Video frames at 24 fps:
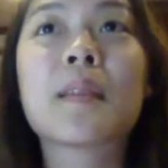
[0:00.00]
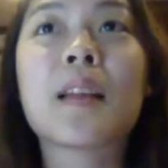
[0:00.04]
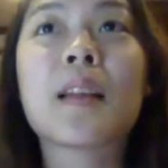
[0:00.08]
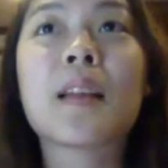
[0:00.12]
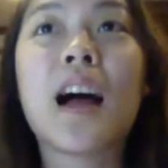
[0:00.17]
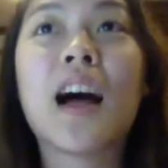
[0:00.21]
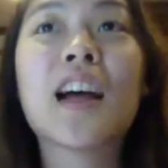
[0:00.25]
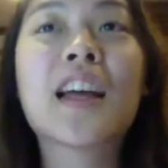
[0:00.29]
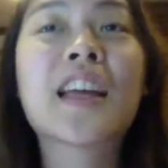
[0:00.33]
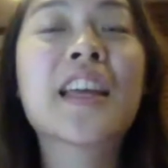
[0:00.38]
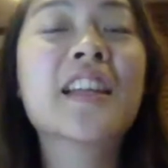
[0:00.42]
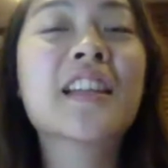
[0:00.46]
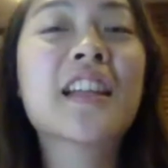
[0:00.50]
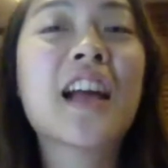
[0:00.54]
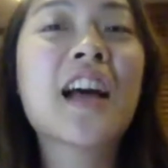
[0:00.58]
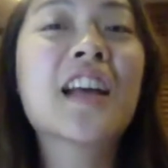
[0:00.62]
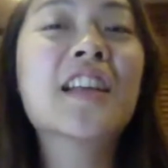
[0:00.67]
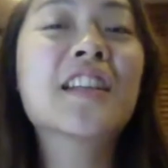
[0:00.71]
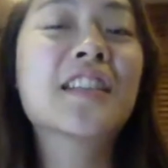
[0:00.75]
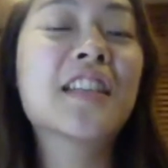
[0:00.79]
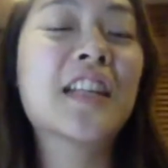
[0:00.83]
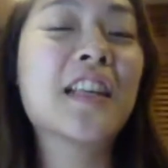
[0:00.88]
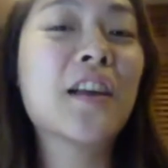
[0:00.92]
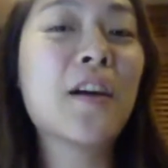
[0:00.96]
I can.
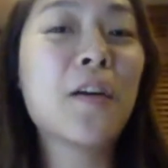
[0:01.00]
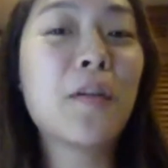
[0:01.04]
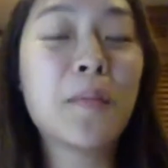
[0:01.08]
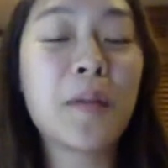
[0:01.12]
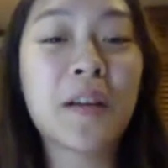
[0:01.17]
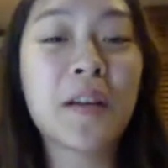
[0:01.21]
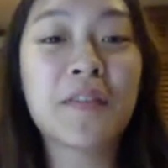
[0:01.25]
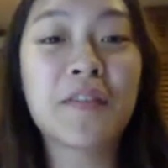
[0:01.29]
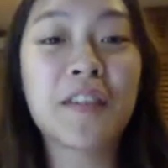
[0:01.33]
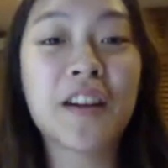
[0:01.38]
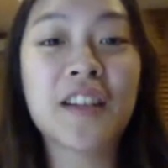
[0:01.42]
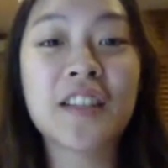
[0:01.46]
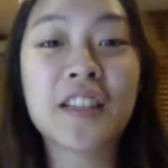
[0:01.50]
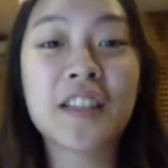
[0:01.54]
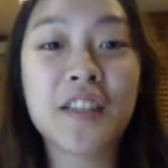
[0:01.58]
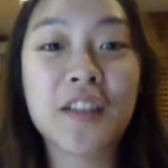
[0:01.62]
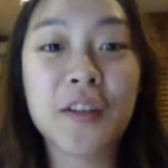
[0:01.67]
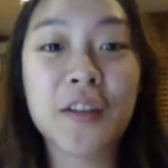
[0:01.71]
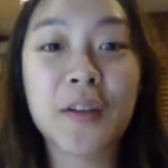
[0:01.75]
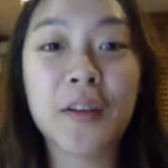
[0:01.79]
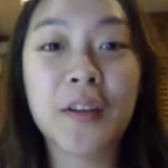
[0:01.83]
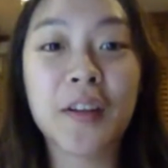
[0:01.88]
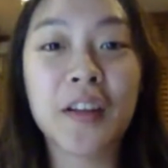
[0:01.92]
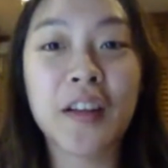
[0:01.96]
I see all my friends
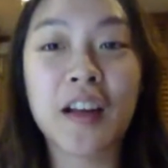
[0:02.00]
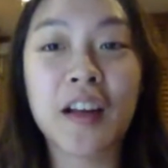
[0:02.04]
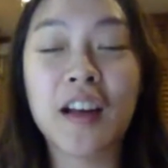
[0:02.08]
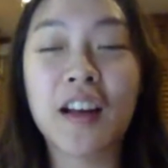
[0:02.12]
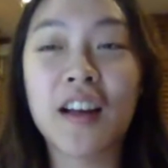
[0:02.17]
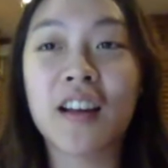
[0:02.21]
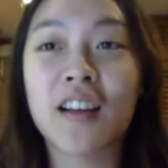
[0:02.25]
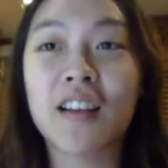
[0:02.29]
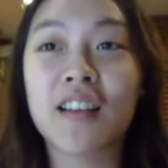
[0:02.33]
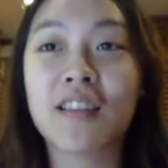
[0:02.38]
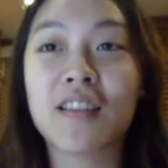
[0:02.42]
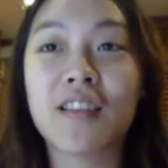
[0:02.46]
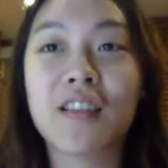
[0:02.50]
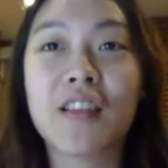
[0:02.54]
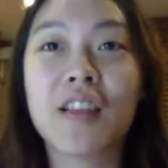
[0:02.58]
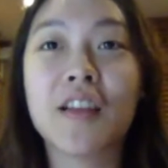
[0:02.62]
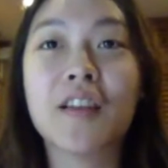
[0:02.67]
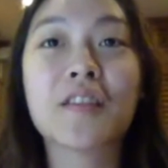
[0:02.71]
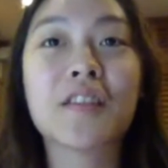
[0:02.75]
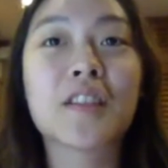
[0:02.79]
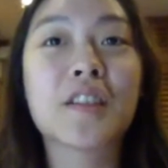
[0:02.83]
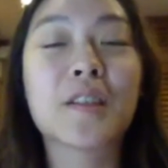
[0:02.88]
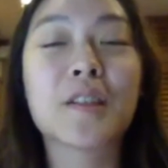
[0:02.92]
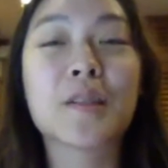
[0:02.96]
doing uh,
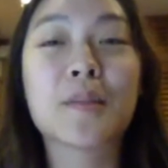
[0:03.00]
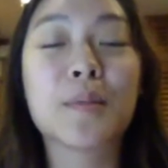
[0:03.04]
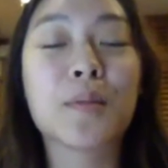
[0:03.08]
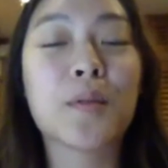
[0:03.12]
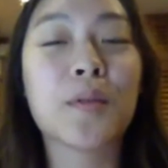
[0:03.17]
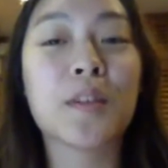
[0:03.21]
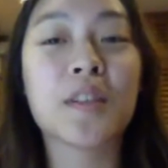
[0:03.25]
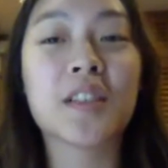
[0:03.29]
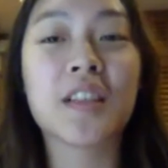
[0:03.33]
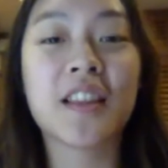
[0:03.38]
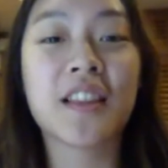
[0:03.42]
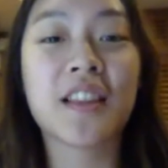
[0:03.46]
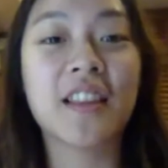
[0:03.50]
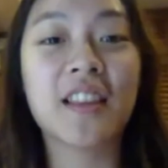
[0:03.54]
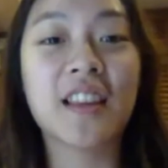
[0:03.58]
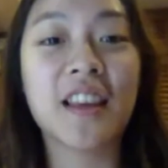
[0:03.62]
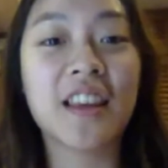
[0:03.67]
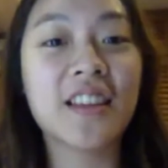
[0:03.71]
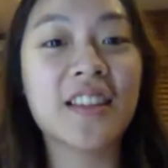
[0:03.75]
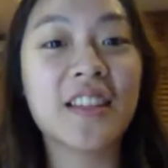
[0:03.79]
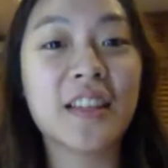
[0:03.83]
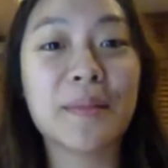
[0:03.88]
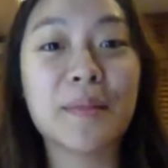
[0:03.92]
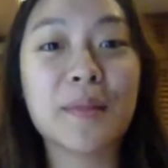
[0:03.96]
loads of sports, and
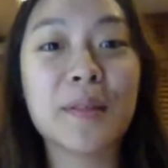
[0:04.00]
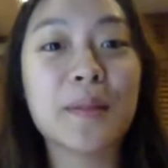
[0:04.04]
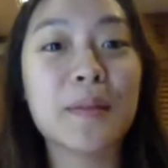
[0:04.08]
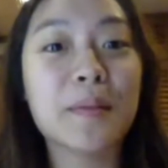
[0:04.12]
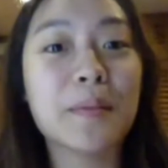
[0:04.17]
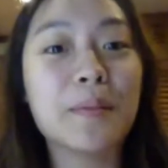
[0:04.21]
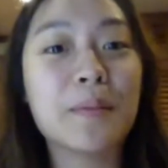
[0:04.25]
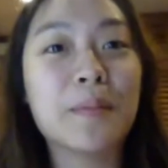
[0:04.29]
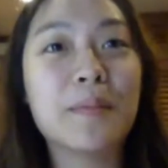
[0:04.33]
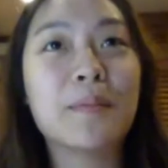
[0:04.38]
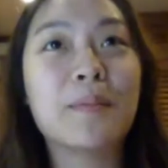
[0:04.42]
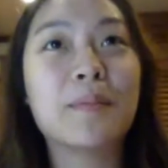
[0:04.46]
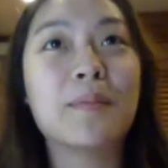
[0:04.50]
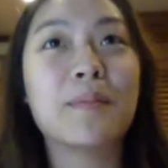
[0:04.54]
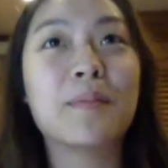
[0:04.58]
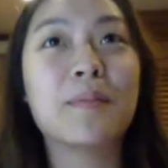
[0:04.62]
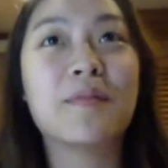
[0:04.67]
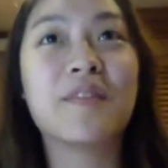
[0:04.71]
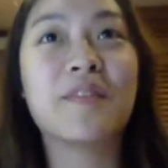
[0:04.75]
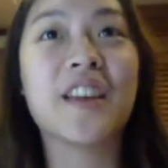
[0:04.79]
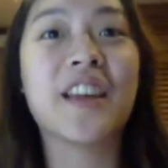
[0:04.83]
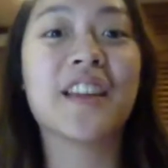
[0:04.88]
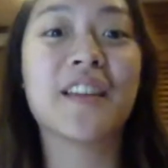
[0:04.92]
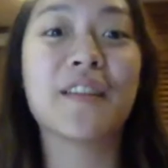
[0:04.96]
they seem to
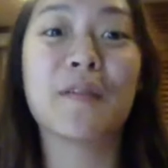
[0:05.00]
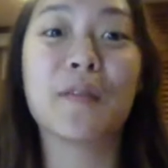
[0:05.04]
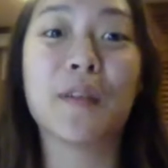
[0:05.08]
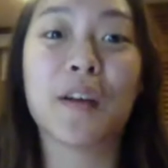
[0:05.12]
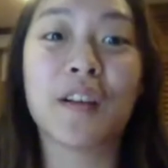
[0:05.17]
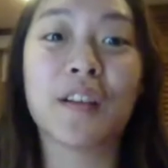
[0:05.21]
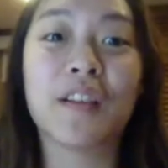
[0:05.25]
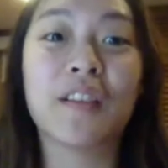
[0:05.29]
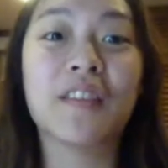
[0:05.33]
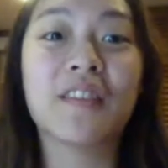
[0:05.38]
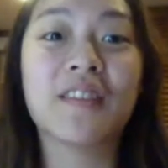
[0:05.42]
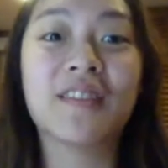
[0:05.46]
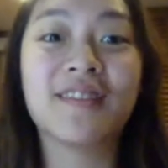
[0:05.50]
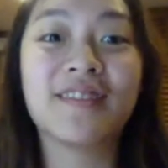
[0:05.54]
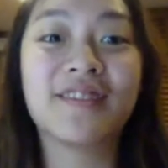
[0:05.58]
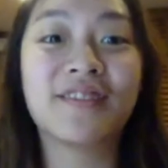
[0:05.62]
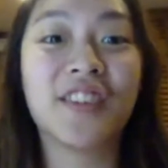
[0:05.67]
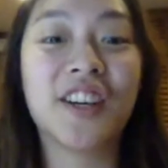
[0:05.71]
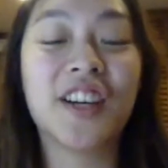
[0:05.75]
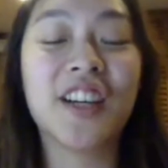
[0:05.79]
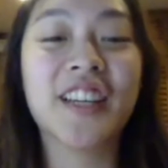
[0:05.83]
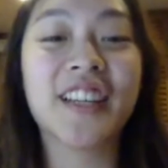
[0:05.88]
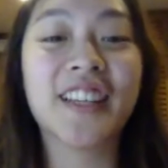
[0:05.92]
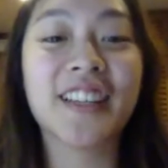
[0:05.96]
fit in well,
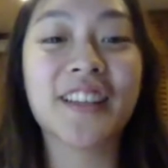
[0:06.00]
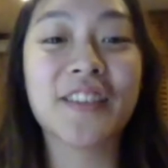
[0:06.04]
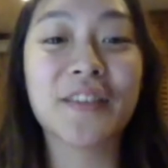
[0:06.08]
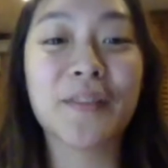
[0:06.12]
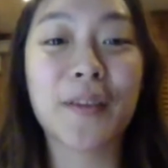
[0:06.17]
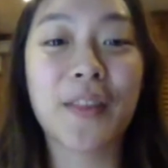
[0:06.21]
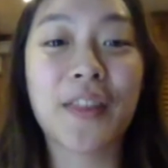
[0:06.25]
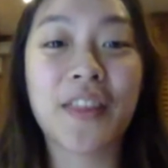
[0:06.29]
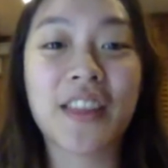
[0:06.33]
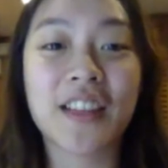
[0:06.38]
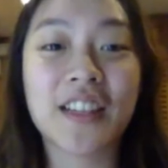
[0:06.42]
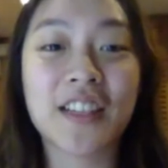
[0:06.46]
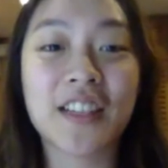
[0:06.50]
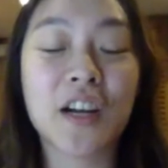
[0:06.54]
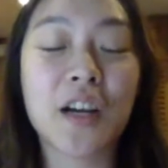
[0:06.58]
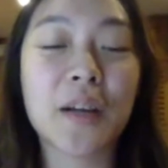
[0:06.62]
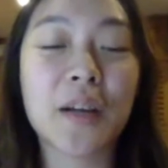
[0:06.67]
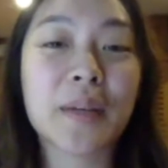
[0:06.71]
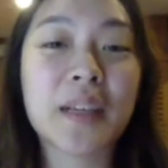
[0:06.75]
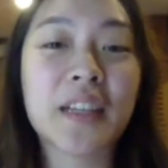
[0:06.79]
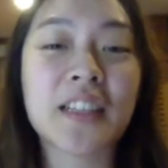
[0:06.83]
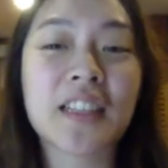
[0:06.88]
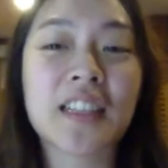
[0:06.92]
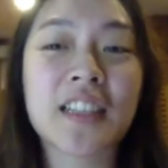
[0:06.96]
fine with the
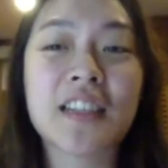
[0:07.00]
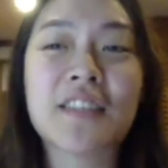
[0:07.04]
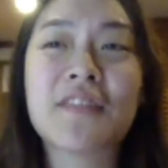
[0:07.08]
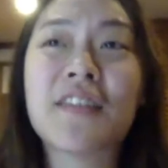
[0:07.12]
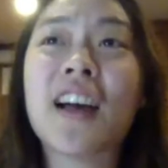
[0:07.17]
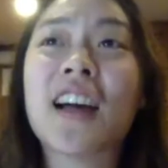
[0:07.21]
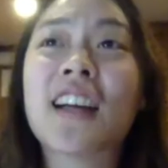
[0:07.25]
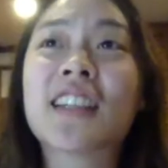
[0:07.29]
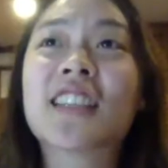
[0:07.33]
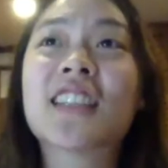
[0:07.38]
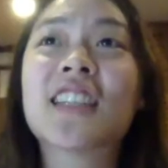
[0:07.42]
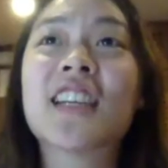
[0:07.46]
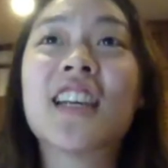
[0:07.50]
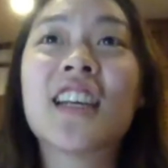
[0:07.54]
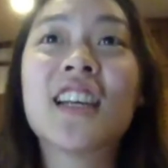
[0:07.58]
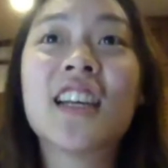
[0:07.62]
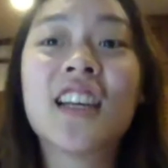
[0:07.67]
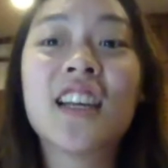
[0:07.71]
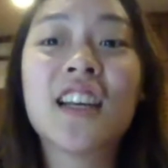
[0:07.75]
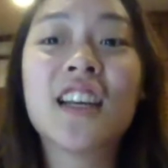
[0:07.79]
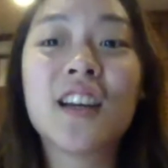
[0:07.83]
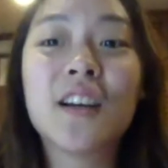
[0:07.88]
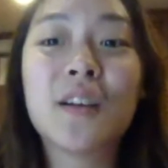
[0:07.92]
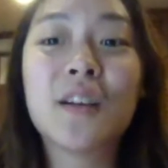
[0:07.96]
timings. In fact,
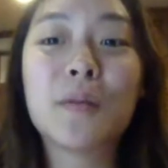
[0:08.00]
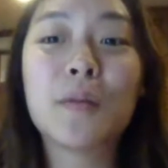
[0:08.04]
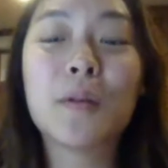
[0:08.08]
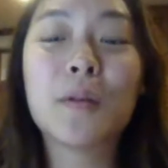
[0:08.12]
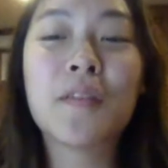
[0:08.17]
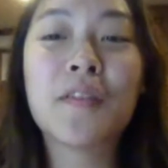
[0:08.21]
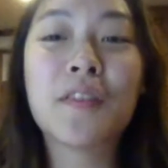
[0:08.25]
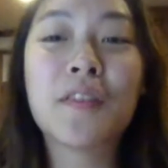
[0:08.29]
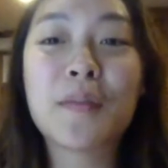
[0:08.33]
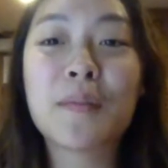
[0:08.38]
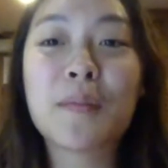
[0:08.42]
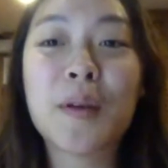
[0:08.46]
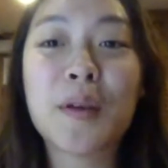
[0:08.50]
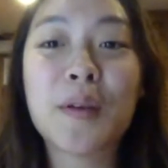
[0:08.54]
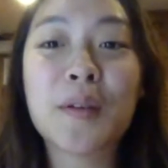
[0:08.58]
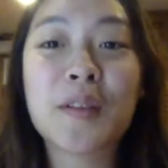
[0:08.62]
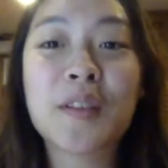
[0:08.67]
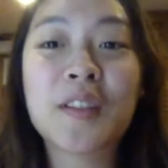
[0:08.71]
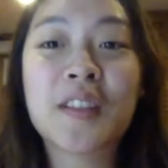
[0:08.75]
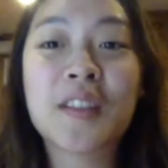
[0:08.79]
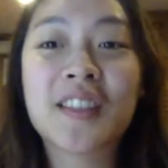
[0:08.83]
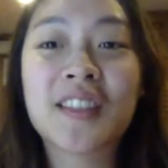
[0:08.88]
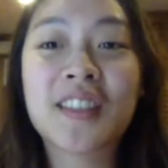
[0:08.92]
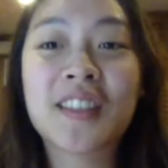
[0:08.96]
one of the
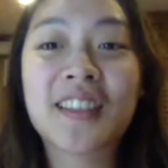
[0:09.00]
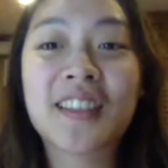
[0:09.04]
most